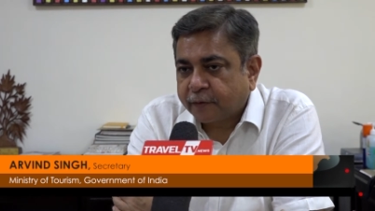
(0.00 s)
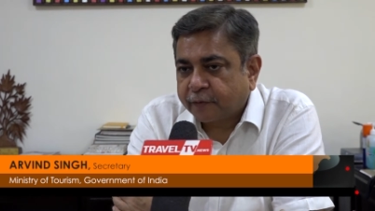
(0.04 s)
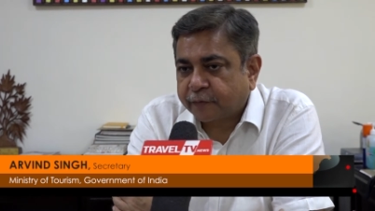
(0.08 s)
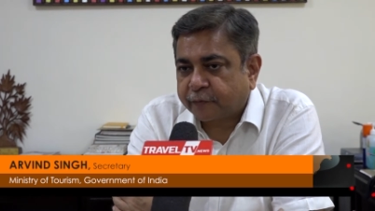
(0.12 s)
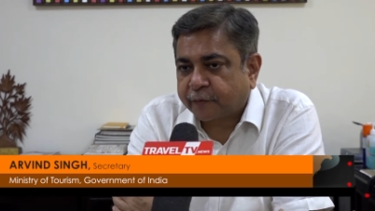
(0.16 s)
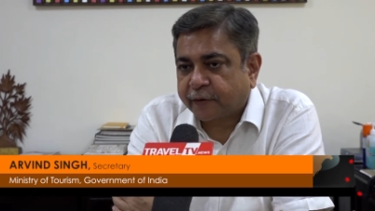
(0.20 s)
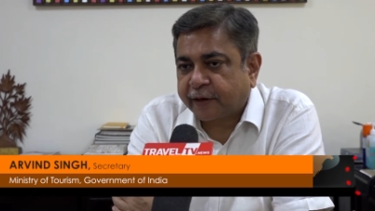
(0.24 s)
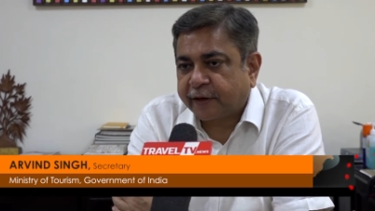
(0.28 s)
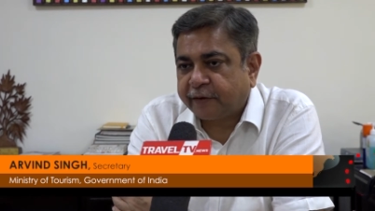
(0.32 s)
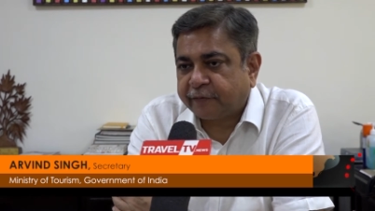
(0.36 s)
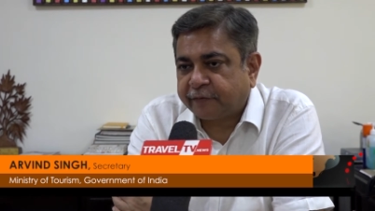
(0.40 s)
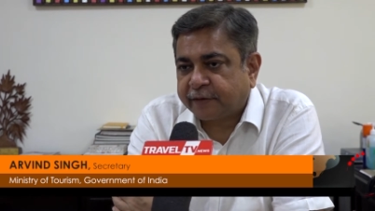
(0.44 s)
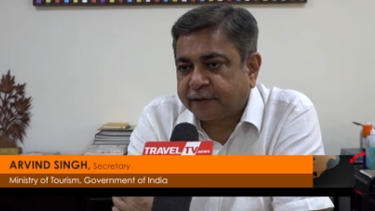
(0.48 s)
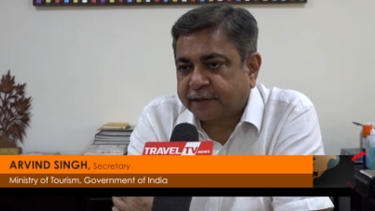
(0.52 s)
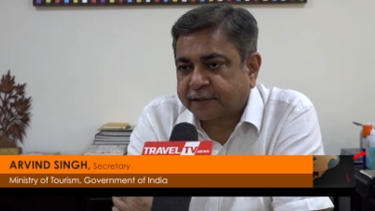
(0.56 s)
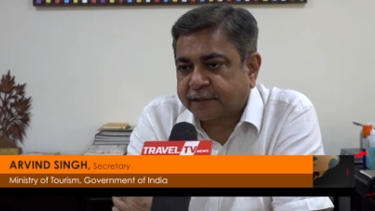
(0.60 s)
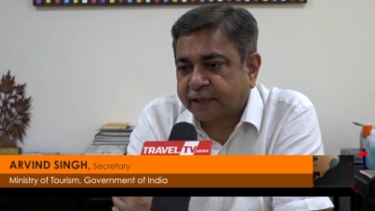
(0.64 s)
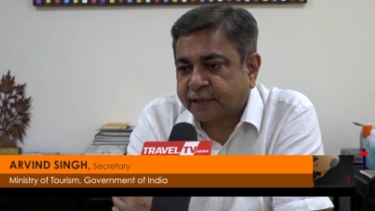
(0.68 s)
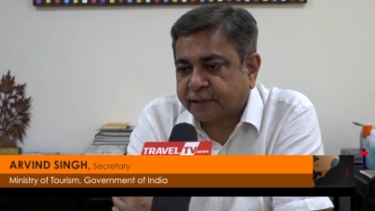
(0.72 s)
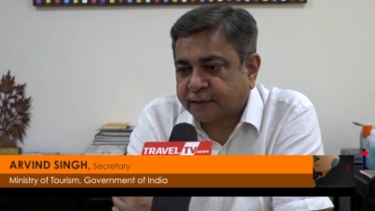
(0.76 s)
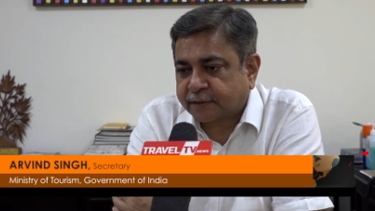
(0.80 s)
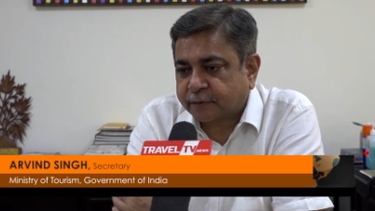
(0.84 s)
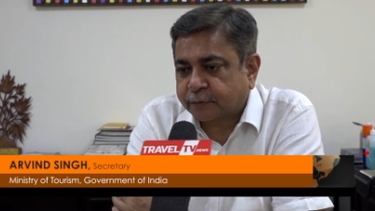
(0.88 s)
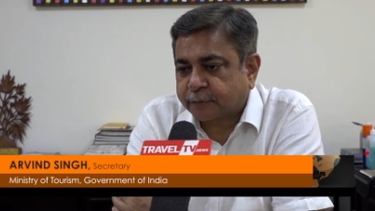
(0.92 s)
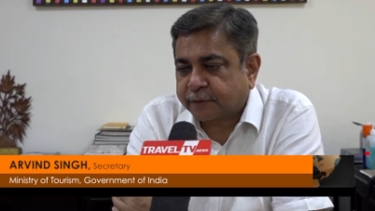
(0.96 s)
free
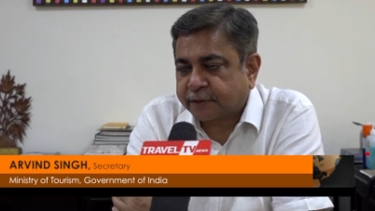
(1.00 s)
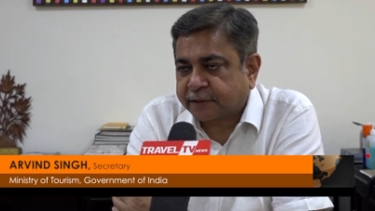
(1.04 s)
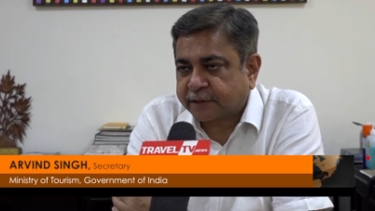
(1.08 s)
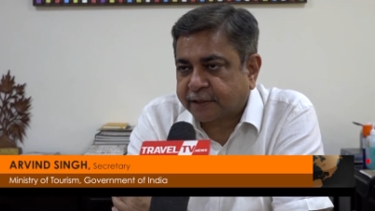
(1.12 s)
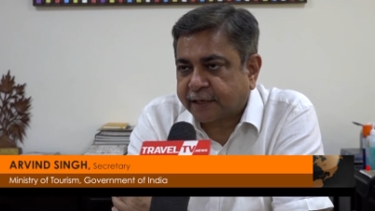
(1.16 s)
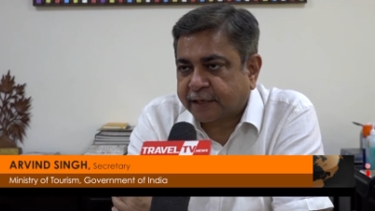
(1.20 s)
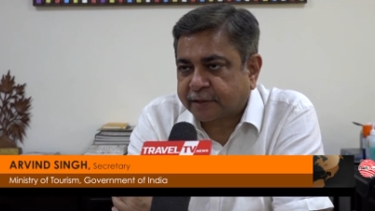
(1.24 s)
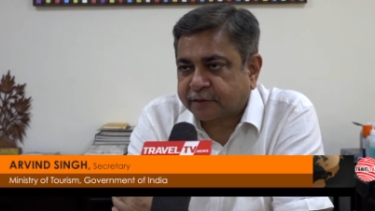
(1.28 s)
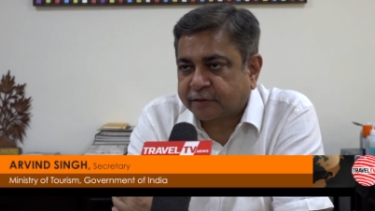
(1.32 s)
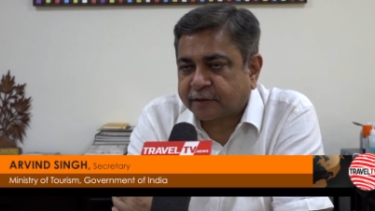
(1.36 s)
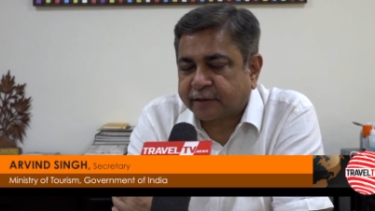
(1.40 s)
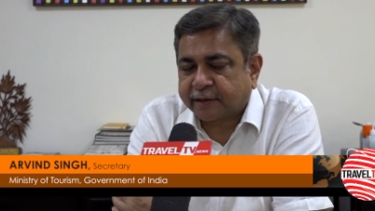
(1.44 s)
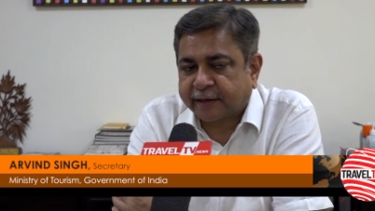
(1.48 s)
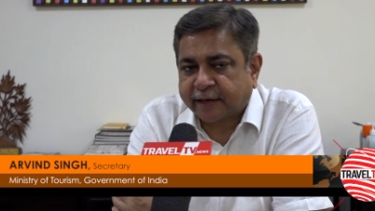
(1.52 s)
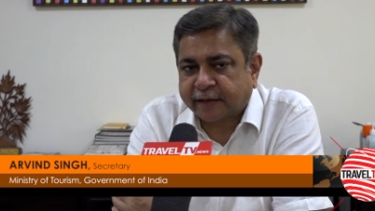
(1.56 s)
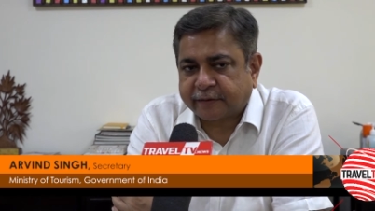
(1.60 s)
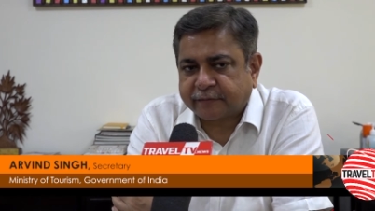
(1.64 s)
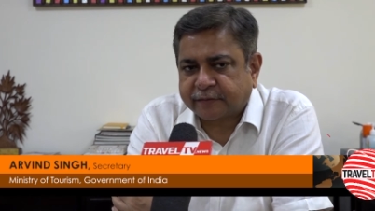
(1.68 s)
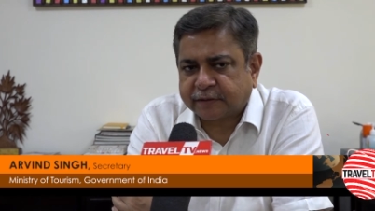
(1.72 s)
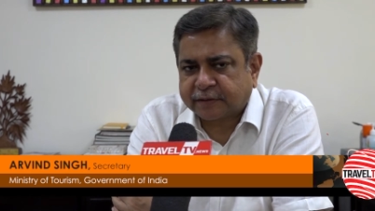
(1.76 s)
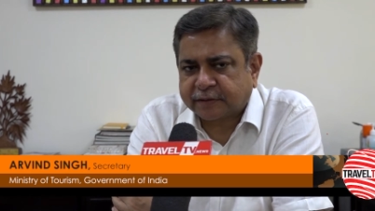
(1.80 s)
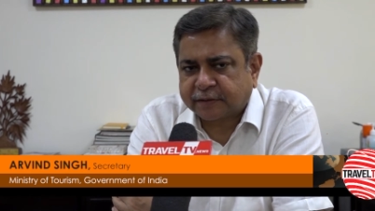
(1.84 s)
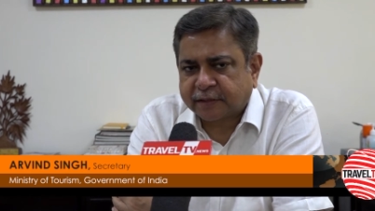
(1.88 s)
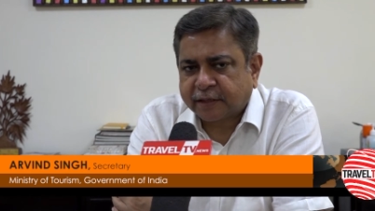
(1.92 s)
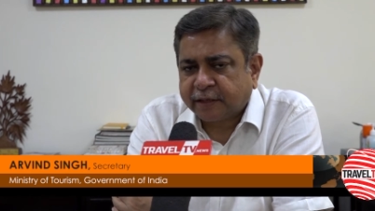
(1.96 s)
visas to international
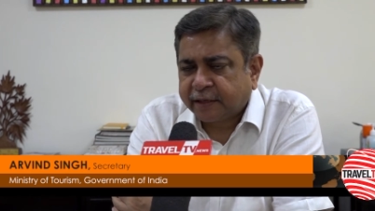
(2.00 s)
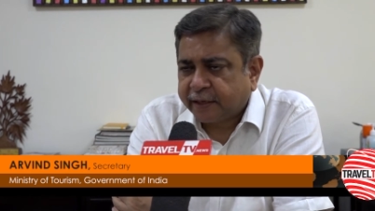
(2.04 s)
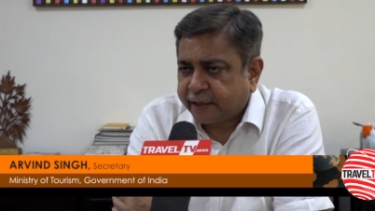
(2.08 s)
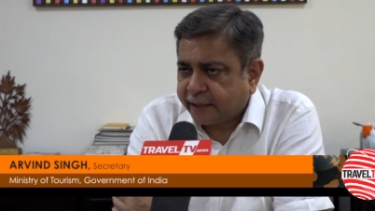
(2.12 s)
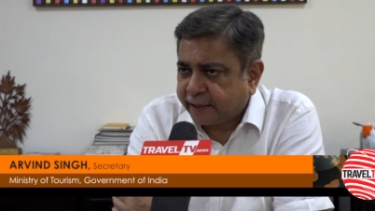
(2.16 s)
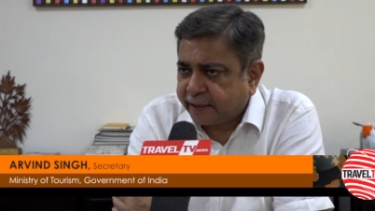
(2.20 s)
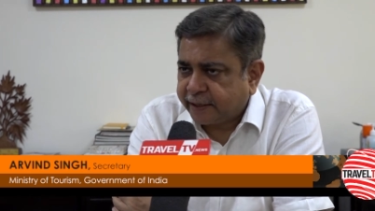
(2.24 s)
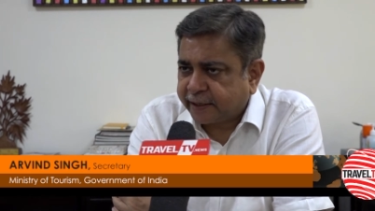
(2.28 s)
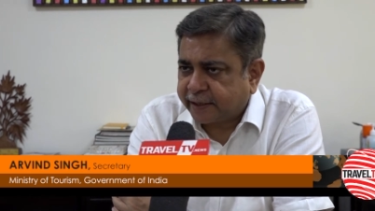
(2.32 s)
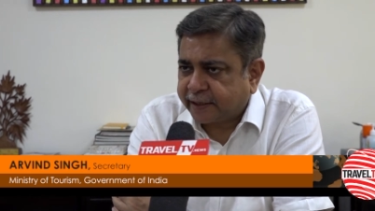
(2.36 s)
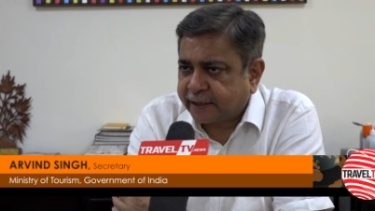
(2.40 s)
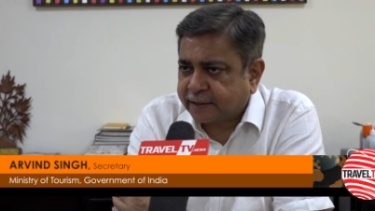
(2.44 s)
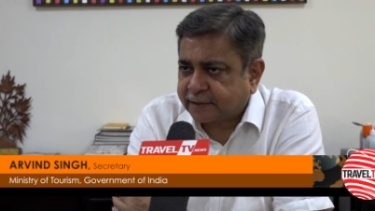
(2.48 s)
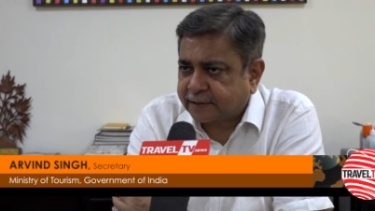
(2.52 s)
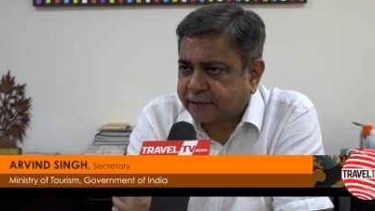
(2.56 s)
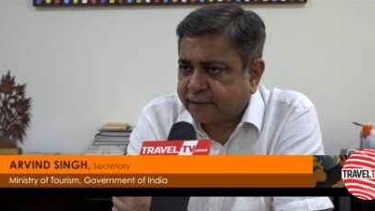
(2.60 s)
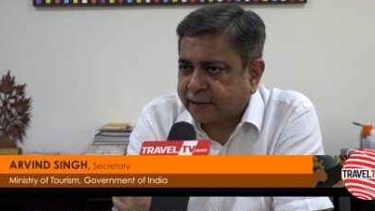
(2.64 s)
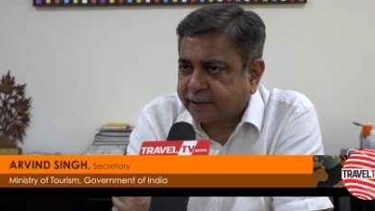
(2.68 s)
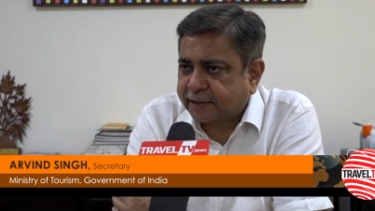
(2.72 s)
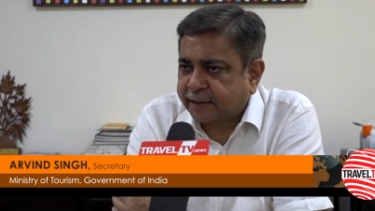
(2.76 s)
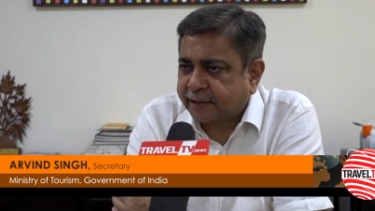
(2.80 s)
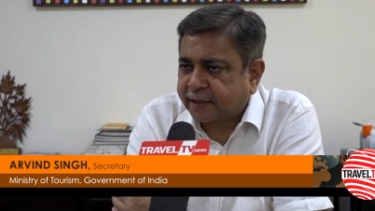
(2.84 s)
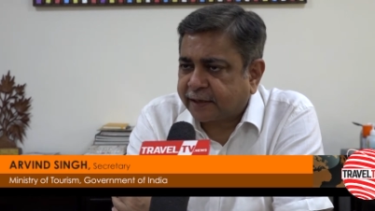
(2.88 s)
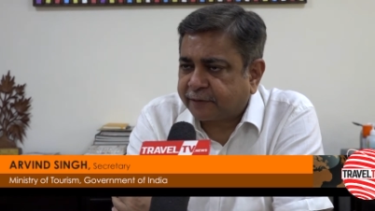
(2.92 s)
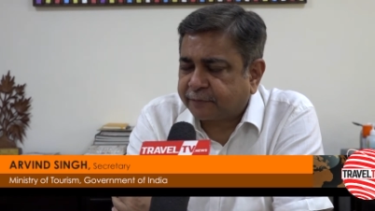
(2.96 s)
arrivals indicates
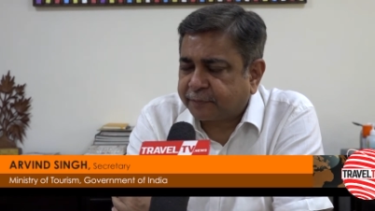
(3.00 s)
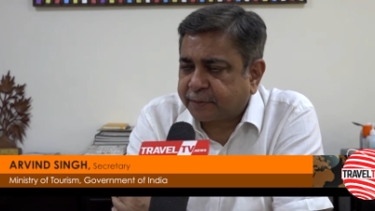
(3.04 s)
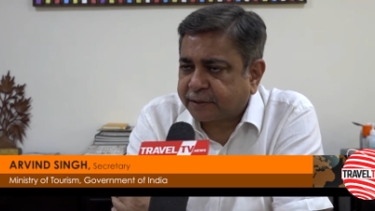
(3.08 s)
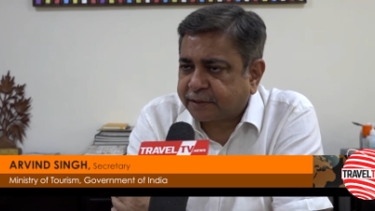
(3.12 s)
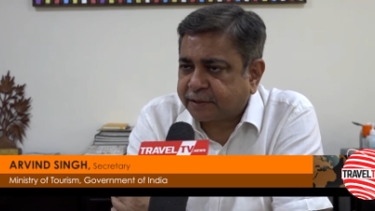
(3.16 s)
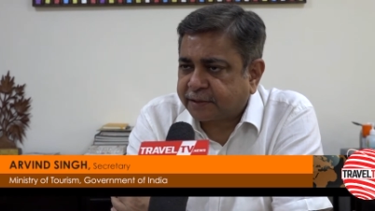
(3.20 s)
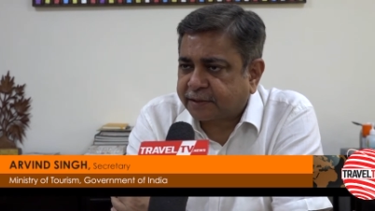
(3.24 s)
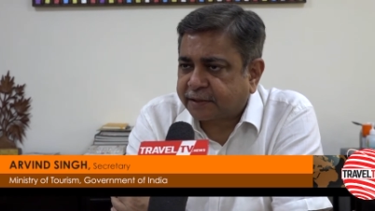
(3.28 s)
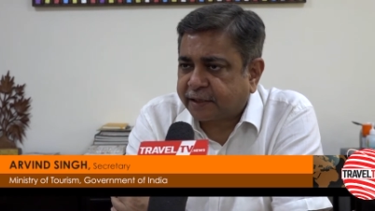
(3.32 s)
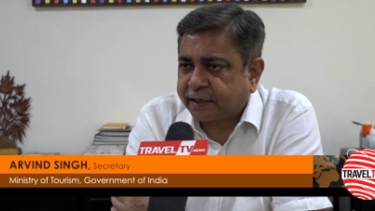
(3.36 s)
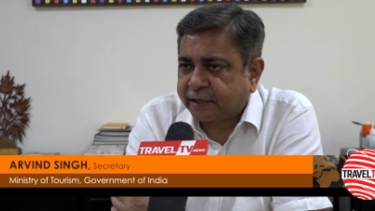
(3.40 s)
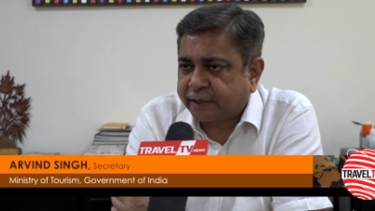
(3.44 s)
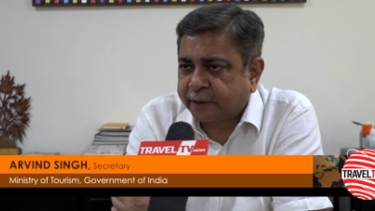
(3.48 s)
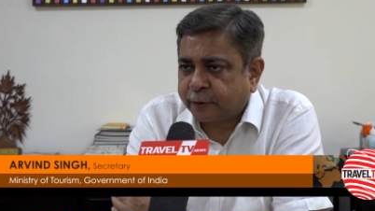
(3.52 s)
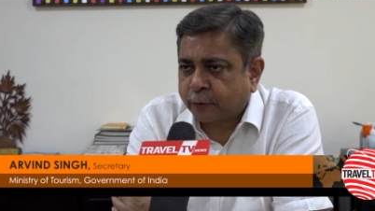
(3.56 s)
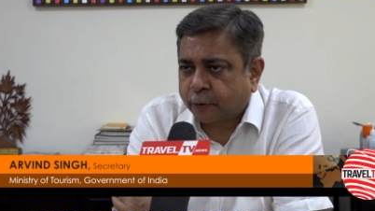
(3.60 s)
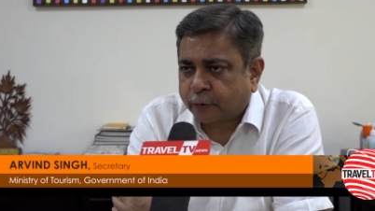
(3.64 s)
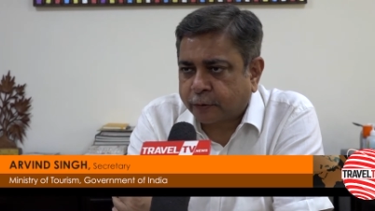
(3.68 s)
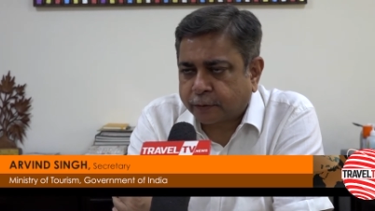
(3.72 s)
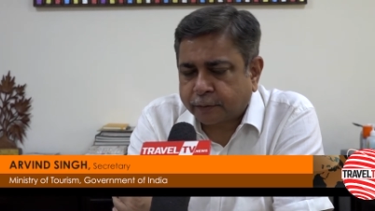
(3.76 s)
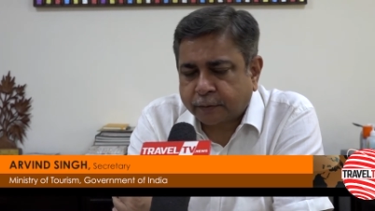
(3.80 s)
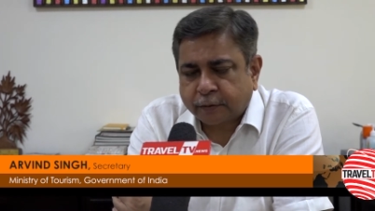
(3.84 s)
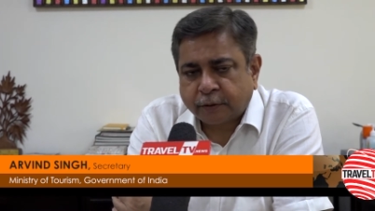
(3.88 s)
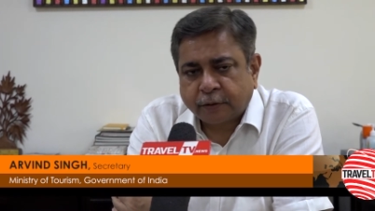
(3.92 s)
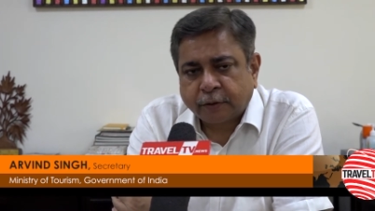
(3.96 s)
that the government is keen
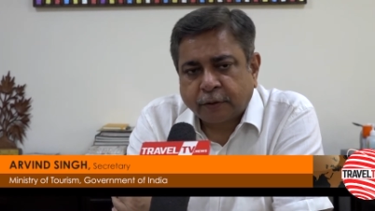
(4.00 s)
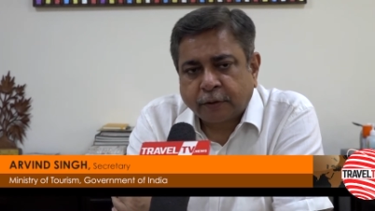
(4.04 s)
on